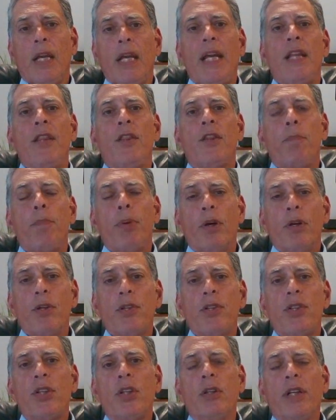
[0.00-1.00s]
in the
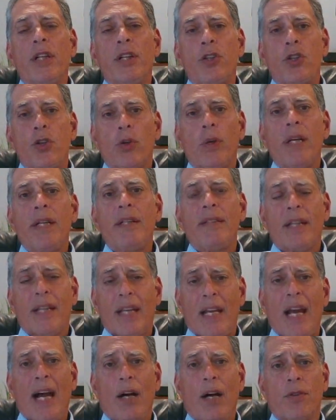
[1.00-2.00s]
personal and joint
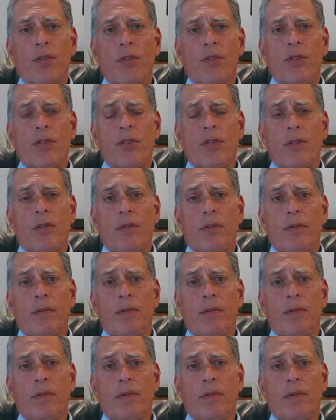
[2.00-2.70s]
accounts